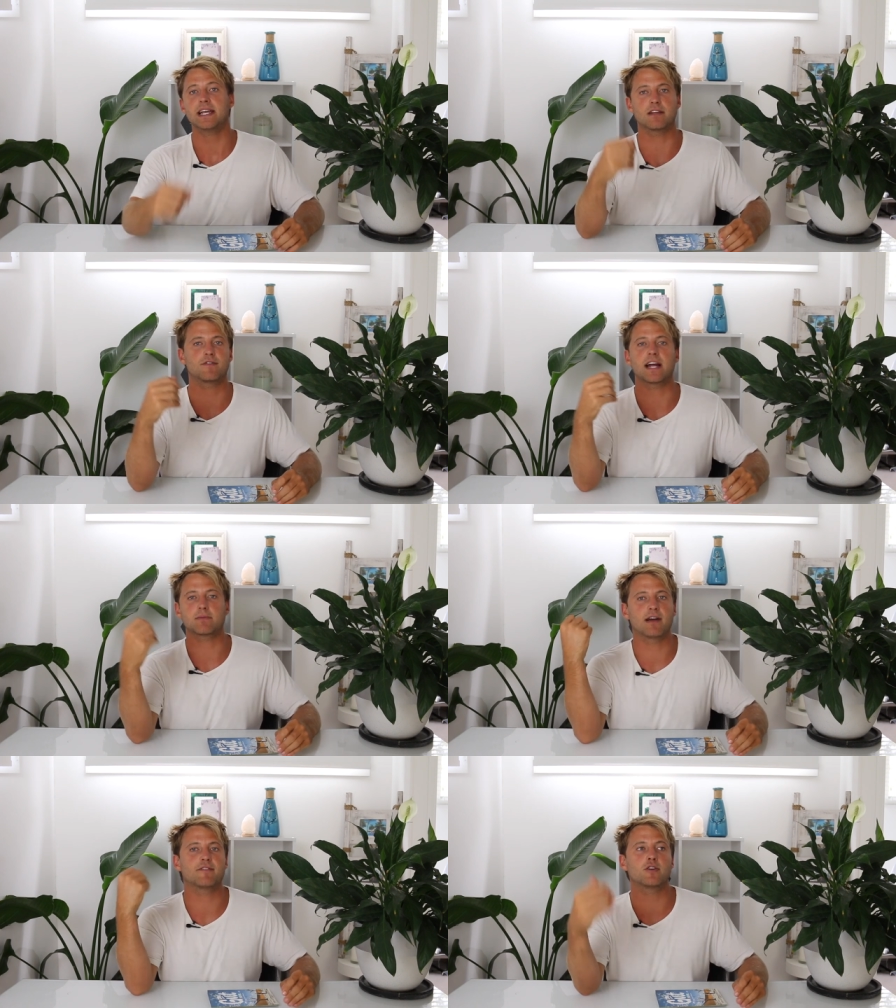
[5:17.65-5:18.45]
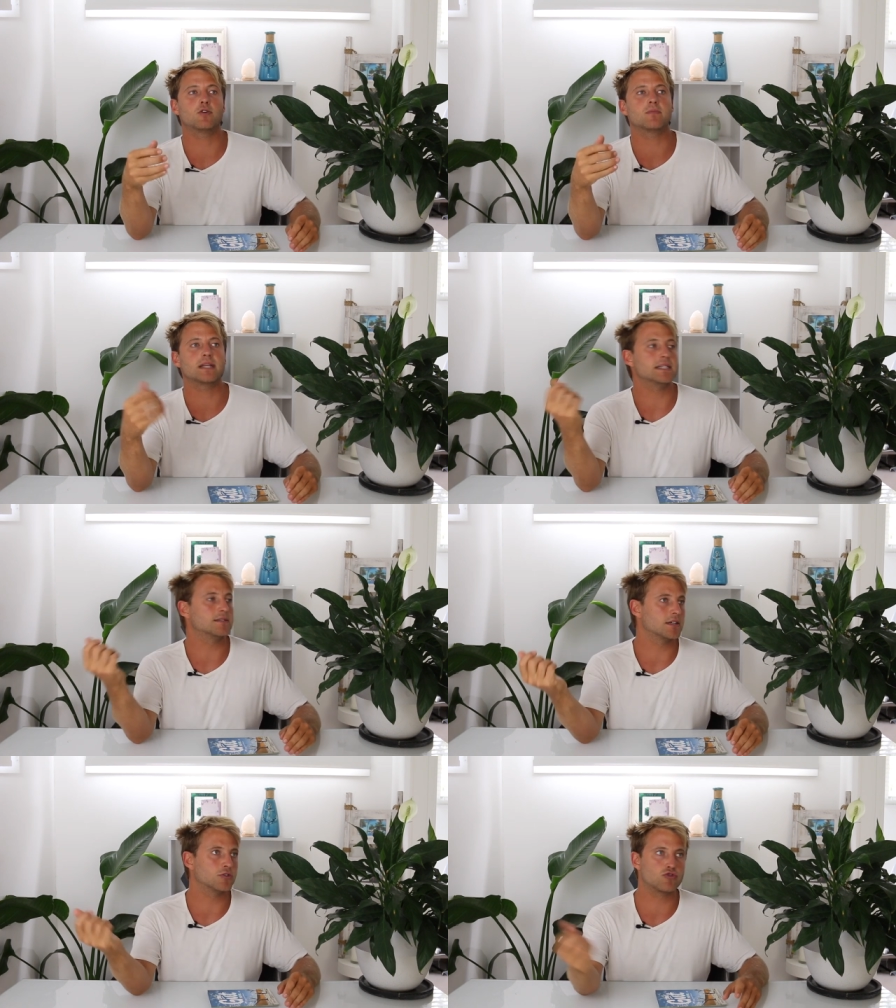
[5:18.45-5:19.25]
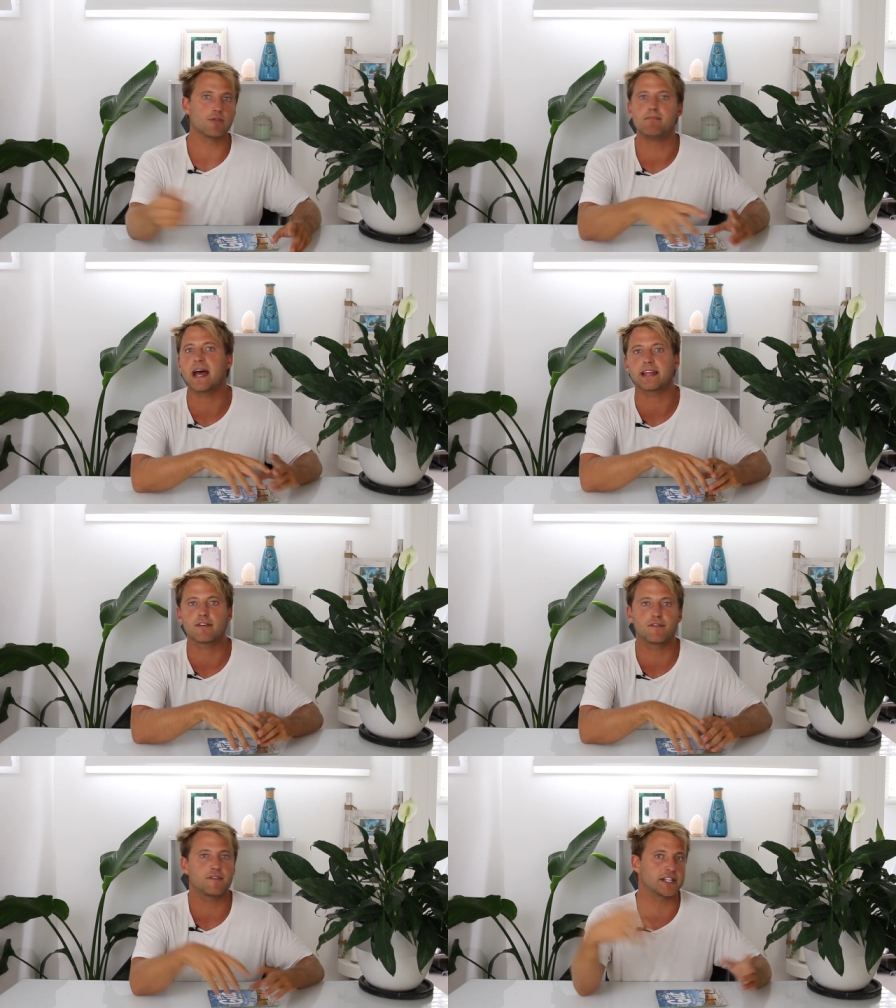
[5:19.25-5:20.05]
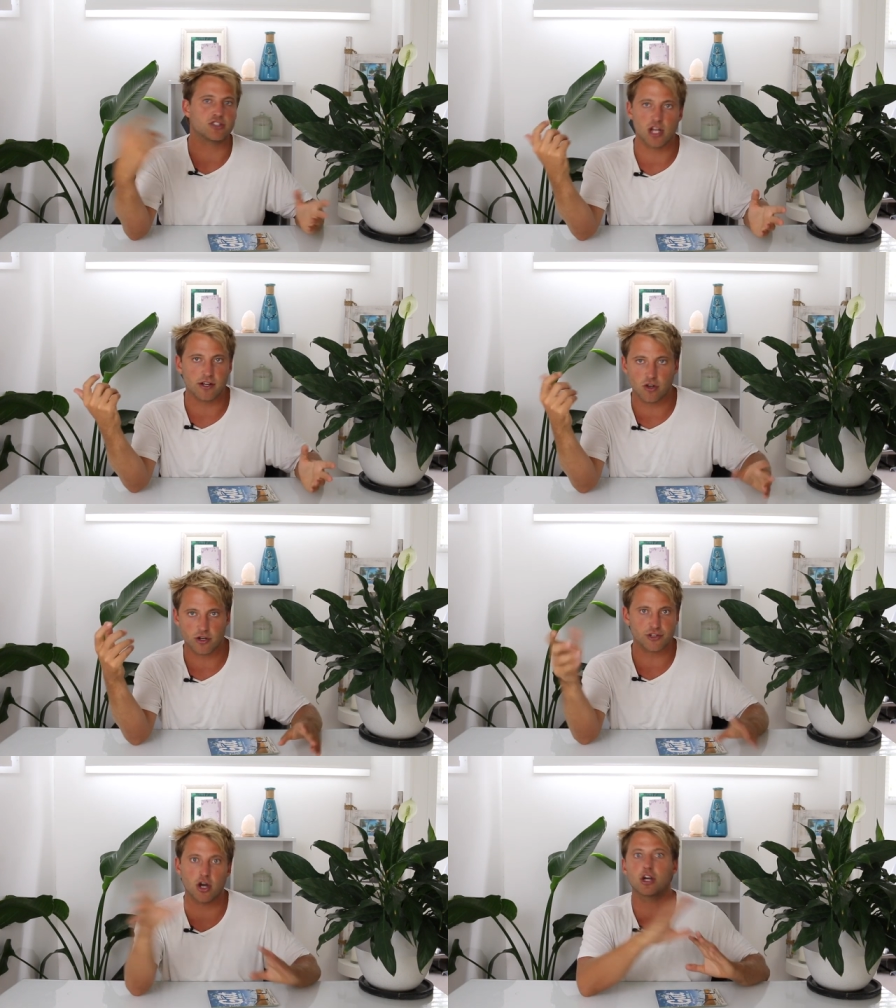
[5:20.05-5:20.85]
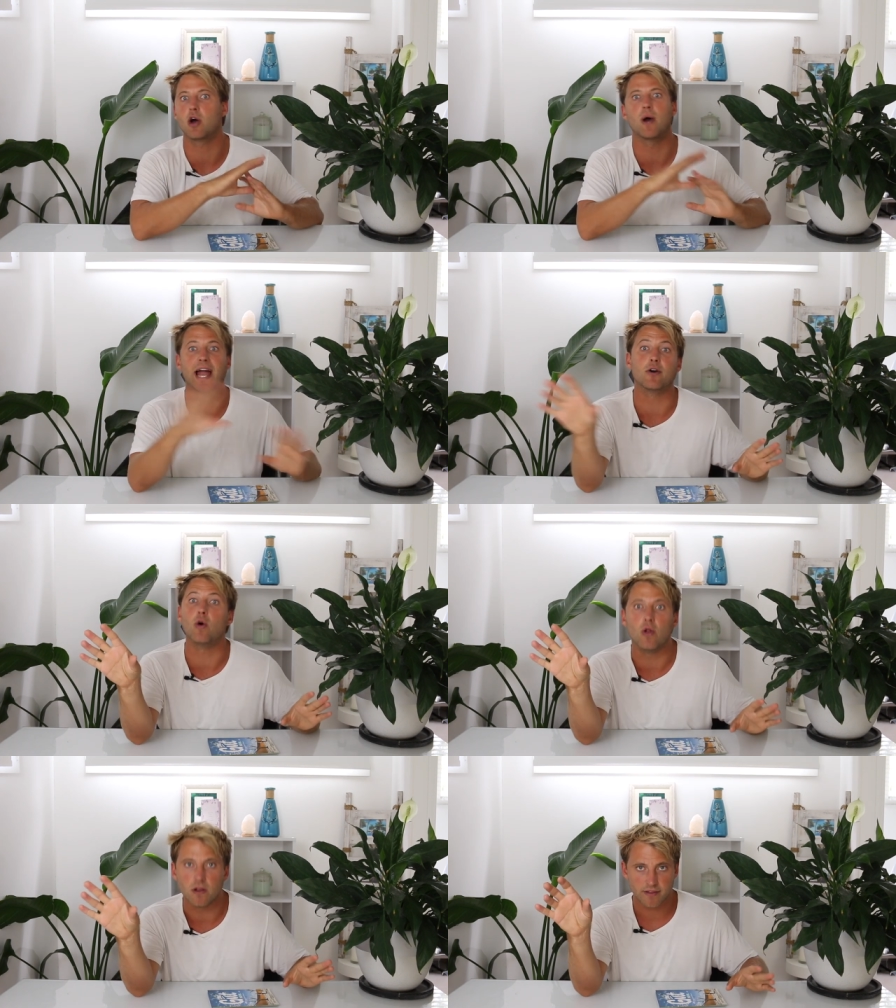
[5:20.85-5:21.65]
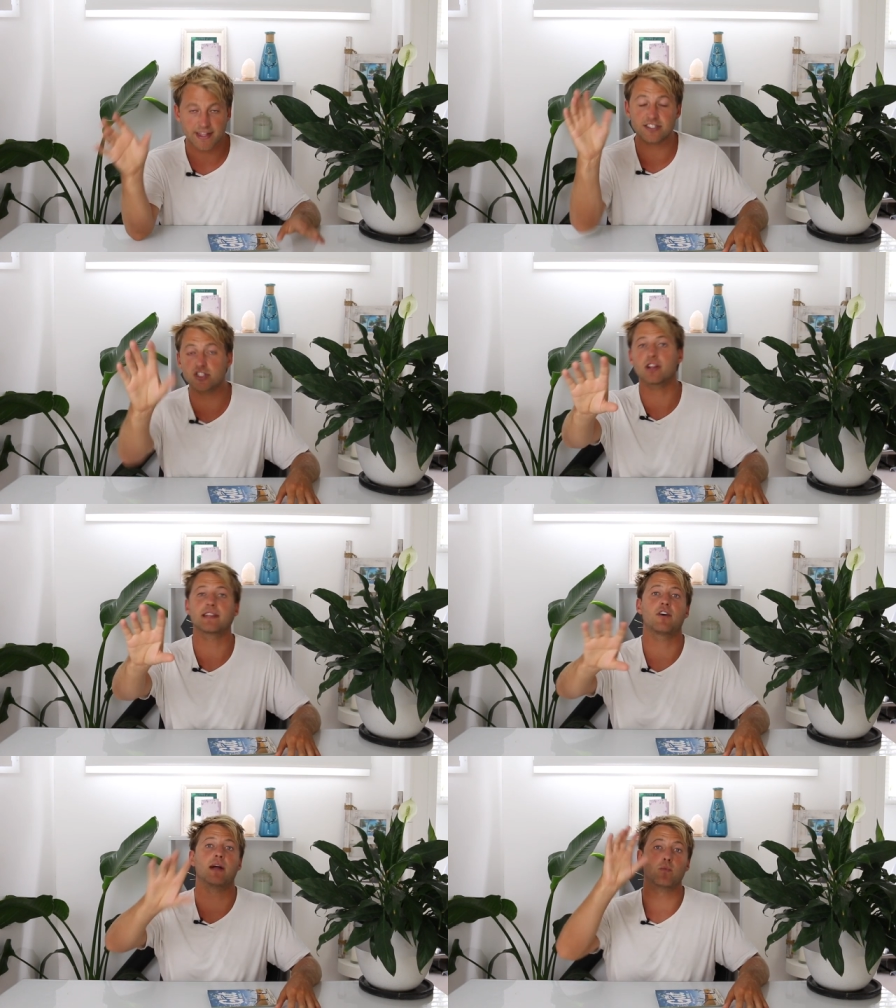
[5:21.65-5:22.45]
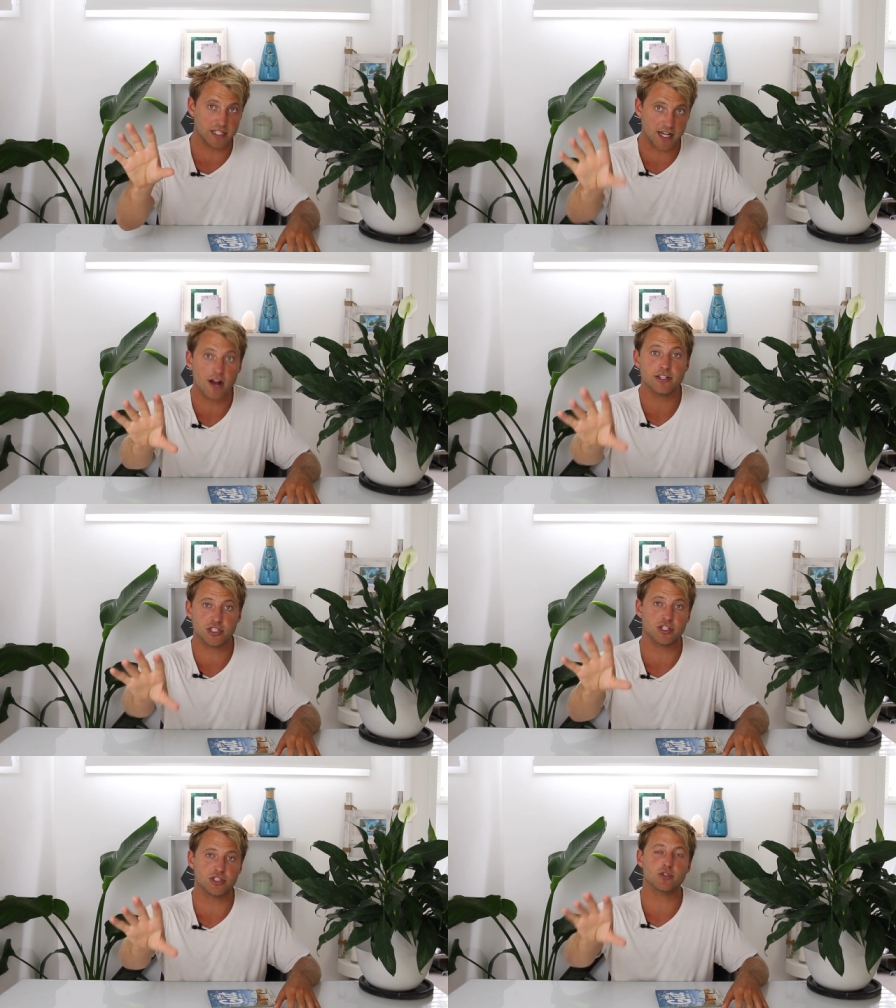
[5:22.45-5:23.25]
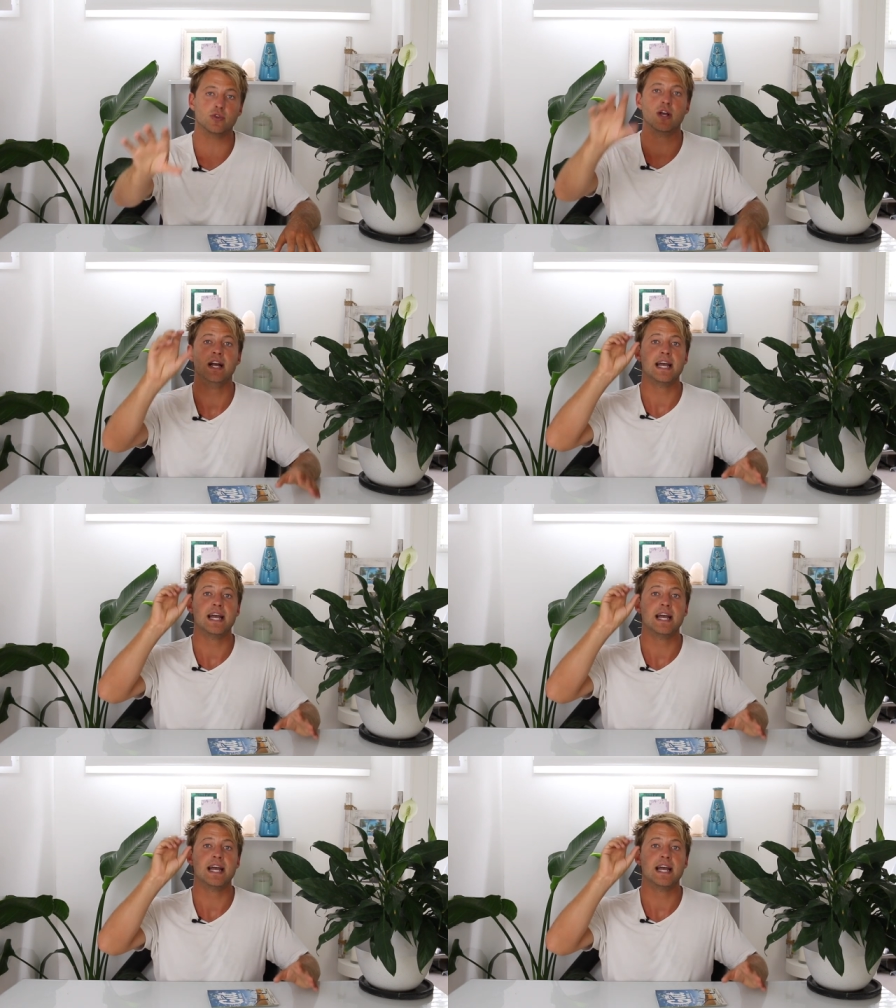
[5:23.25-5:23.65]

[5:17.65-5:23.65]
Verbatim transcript: In fact, my film is a dramatic feature, not a doco at all. That's totally fine. What I encourage you to do